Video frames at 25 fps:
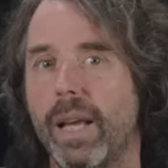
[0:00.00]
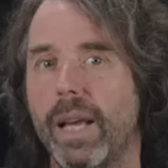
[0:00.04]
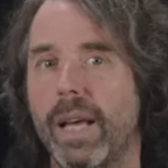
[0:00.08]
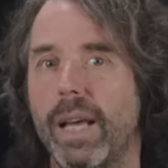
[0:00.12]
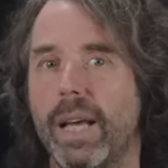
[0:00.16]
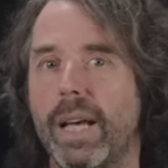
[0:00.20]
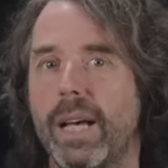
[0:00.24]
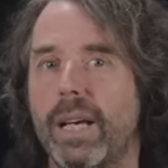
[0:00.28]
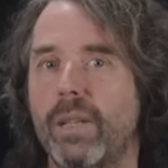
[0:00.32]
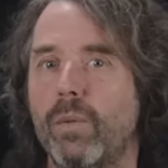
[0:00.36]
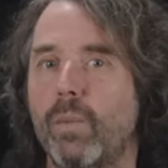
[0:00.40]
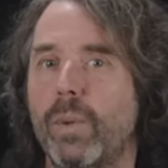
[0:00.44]

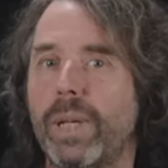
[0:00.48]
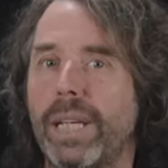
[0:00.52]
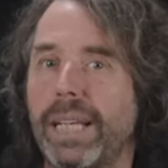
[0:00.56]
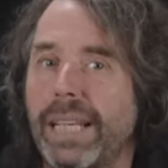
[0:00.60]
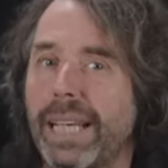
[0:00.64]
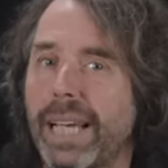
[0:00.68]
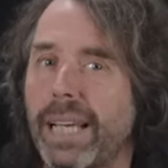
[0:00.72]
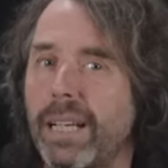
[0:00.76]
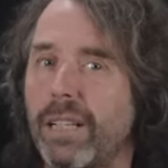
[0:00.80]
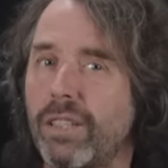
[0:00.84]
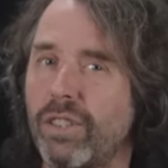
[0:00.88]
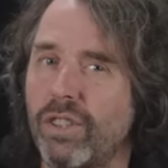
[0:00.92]
And when a
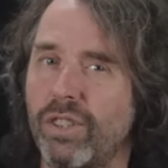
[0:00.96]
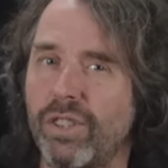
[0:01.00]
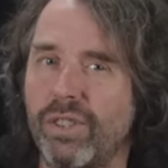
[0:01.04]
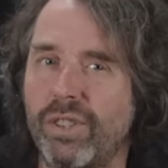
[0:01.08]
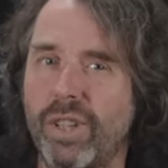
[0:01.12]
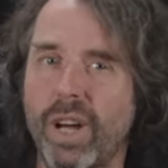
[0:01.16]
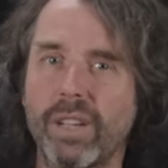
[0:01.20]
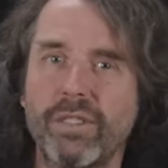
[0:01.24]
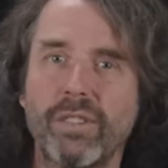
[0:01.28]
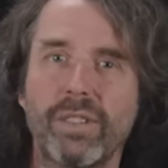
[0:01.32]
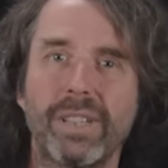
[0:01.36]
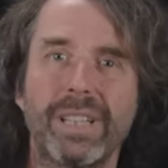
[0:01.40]
cadence
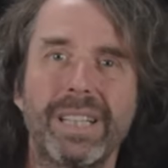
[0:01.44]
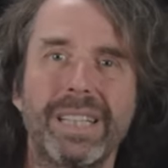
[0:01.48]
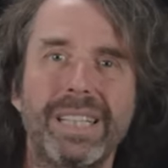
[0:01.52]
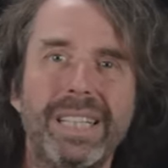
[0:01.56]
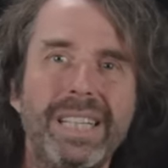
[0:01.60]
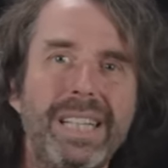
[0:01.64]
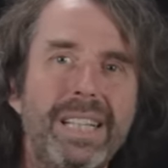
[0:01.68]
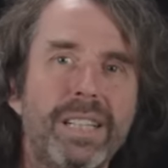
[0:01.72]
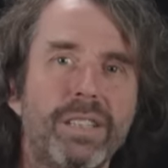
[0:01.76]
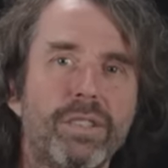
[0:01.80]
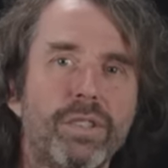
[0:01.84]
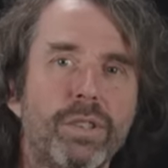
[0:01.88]
doesn't
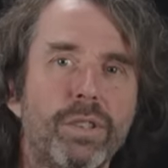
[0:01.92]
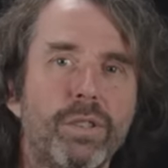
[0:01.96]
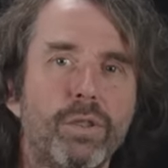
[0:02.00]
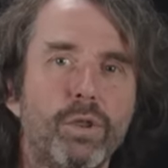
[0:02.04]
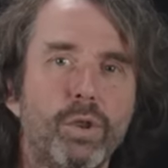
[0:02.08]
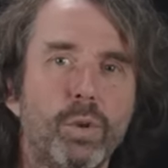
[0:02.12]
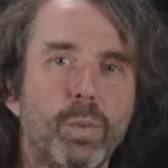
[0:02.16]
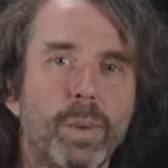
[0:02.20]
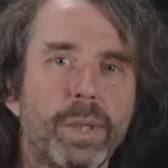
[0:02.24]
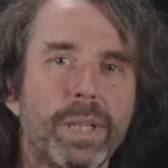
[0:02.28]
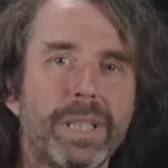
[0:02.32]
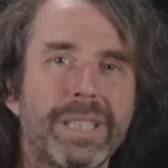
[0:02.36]
lead
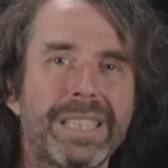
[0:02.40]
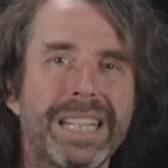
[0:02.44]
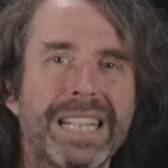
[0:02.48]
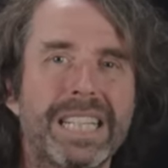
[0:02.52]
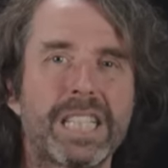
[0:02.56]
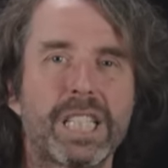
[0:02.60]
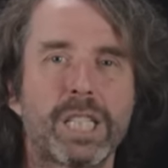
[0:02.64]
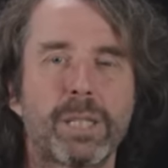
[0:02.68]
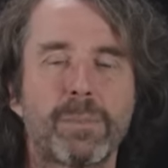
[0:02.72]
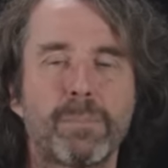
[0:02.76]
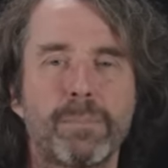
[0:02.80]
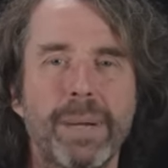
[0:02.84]
to what is
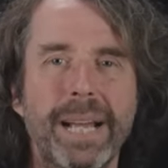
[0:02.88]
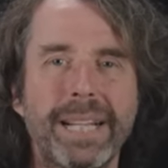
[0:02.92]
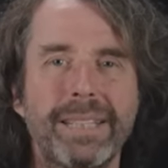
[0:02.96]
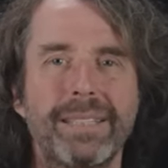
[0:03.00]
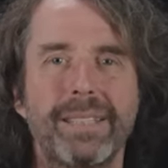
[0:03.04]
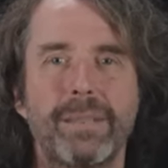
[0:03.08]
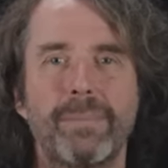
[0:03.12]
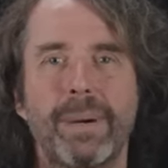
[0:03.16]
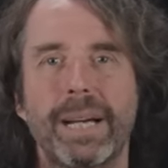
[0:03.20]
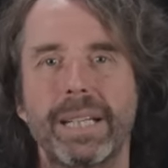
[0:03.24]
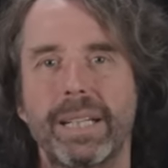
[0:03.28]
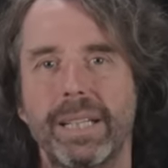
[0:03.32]

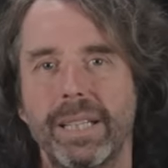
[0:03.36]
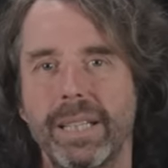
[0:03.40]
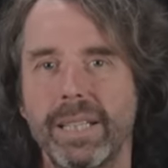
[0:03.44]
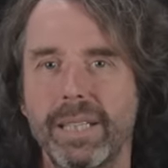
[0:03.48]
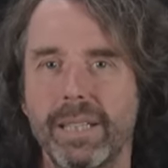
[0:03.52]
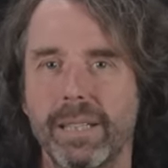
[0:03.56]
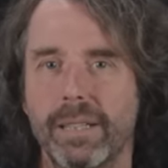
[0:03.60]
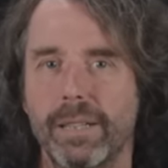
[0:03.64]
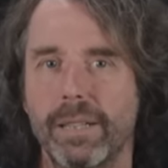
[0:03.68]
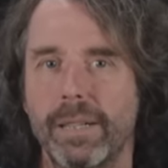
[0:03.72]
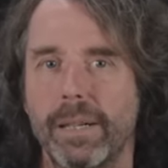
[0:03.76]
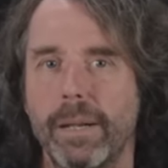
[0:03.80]
expected by the
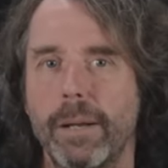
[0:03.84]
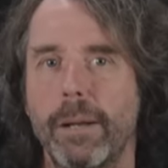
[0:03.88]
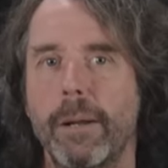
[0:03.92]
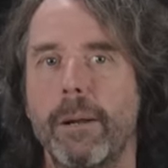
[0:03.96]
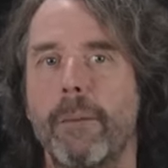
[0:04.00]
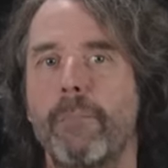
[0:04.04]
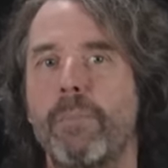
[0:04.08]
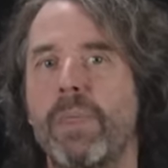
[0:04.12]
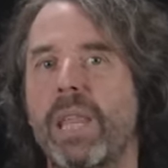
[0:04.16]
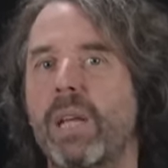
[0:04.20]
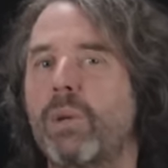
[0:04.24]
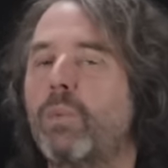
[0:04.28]
listener,
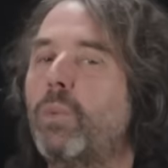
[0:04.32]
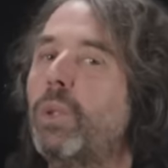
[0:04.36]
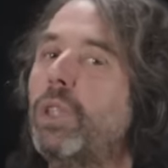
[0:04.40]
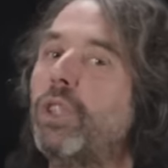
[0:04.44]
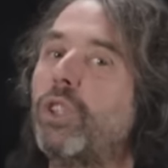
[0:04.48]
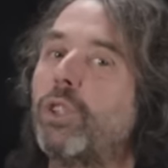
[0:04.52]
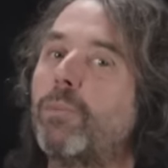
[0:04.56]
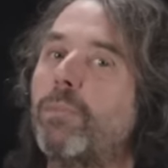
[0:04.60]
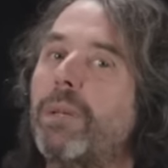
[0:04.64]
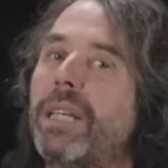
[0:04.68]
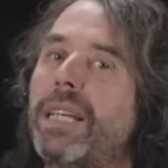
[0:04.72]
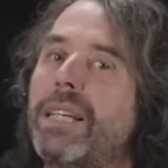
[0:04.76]
then
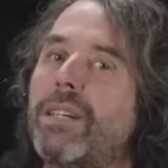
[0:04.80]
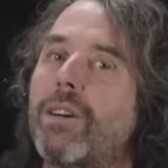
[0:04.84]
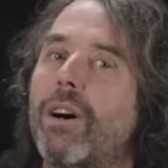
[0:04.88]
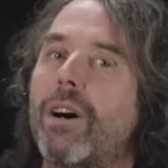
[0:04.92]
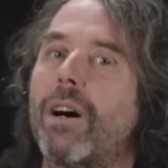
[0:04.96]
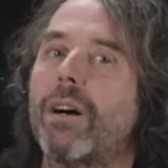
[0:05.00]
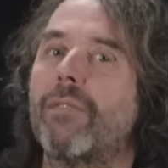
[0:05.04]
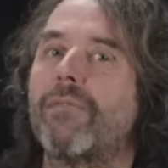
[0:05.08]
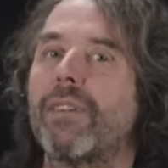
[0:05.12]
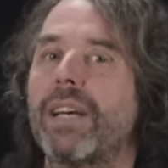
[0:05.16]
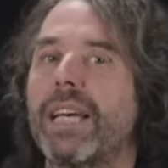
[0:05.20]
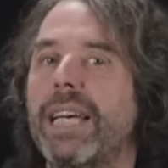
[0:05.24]
we'll speak
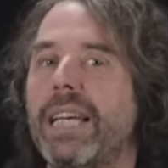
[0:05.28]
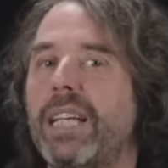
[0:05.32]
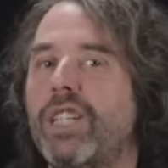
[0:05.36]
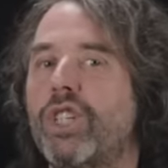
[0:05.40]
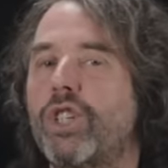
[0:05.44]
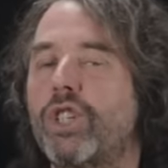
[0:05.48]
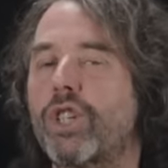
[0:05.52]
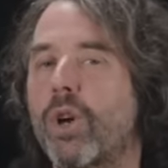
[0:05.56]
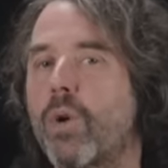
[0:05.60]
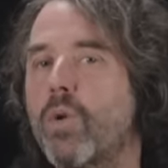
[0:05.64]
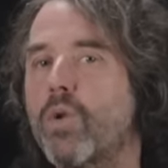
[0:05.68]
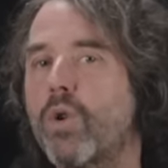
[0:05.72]
of a
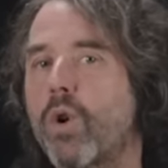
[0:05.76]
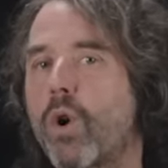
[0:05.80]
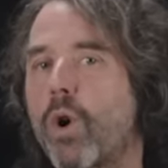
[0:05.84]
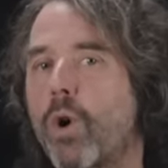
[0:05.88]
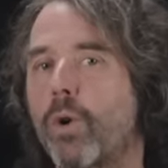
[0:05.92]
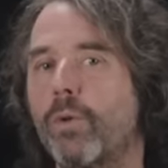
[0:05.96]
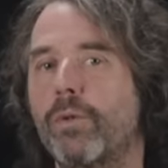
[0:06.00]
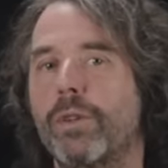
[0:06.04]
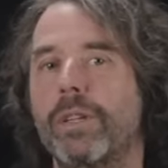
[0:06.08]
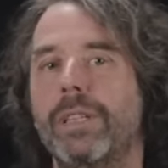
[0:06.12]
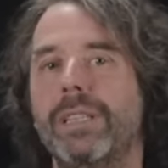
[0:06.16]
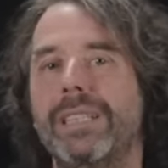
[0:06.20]

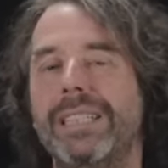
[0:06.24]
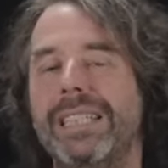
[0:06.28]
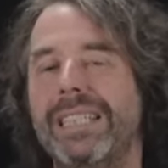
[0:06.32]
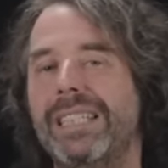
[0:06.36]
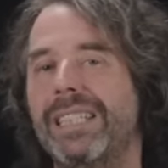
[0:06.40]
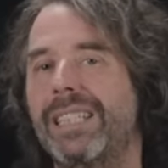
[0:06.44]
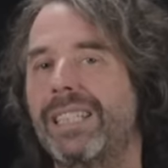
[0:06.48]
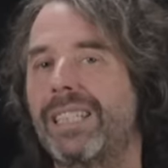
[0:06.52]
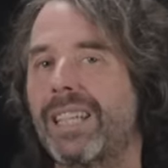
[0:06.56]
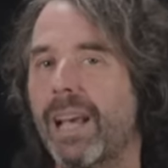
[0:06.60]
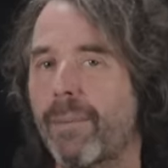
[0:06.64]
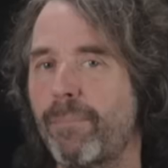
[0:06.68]
so-called
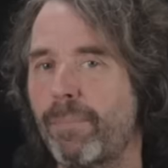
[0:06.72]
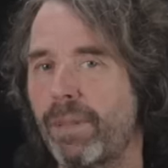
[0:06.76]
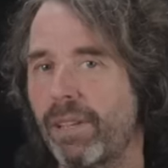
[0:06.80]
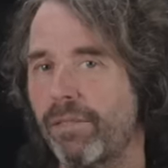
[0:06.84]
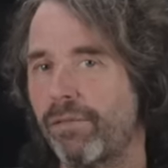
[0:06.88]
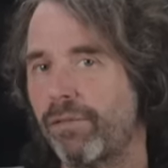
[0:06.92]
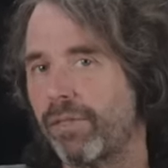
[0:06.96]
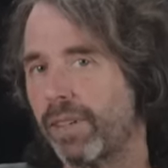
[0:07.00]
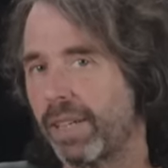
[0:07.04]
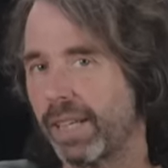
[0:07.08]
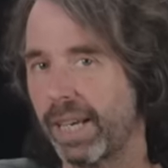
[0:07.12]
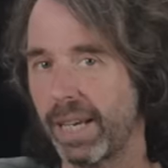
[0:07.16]

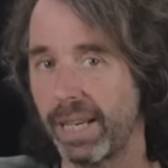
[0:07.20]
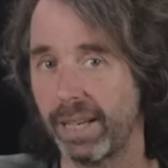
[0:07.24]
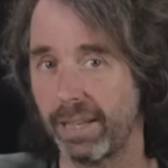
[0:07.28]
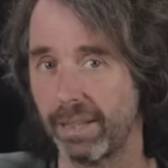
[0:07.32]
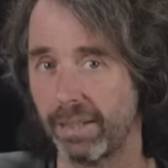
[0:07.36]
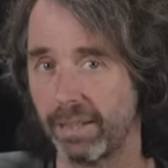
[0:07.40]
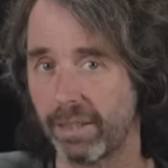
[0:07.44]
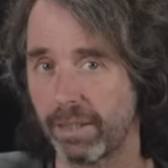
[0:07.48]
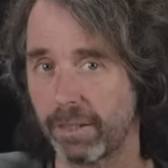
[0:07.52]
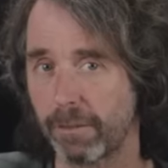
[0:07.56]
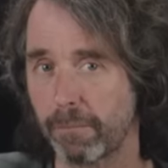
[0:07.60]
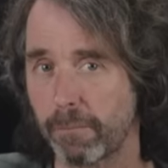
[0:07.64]
deceptive
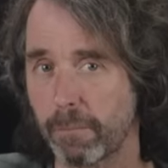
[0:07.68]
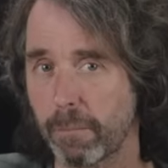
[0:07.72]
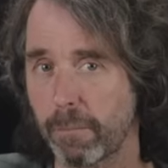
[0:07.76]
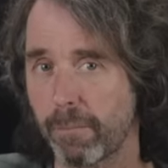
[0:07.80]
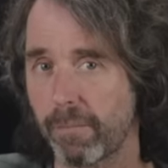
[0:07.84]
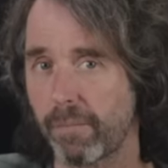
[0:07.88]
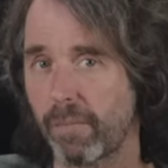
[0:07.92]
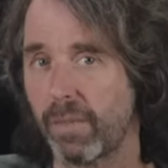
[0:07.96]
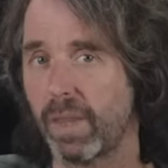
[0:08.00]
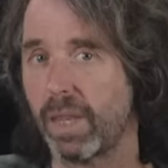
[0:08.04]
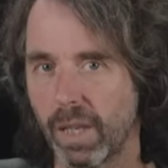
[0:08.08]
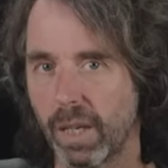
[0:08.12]
cadence.
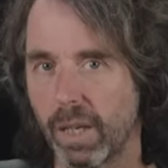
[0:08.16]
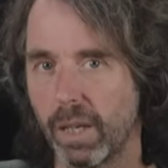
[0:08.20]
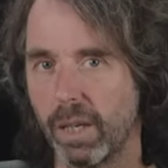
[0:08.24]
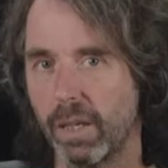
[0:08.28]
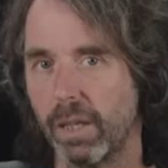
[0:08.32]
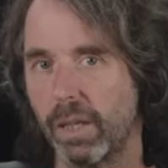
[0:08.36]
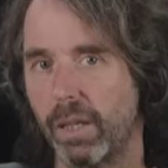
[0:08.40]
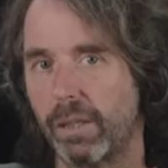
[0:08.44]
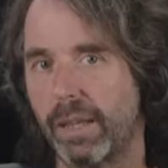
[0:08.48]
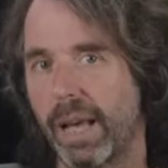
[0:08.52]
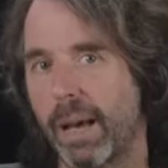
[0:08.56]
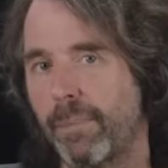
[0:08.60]

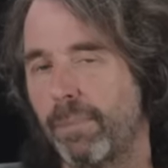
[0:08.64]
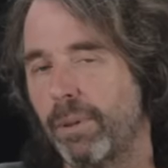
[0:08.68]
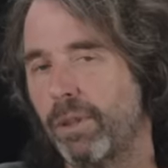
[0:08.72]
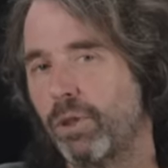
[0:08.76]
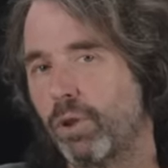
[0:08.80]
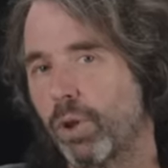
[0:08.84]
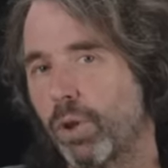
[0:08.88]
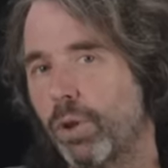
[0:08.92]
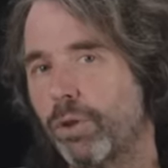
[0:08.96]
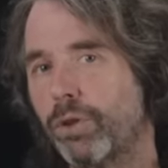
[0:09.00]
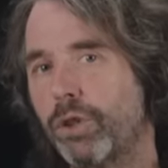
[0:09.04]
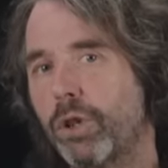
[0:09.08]
It
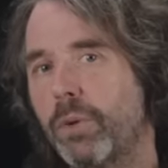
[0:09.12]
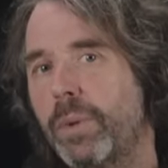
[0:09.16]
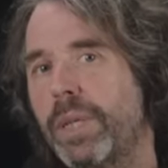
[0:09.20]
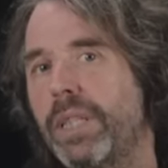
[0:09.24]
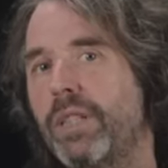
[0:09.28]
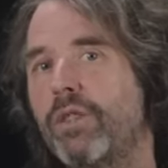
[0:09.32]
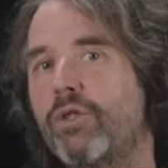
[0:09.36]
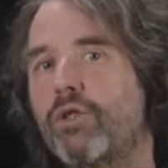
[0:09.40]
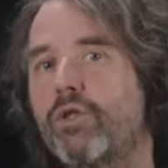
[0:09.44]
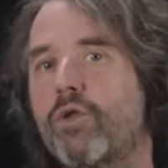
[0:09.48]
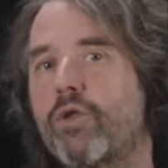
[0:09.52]
happens also in the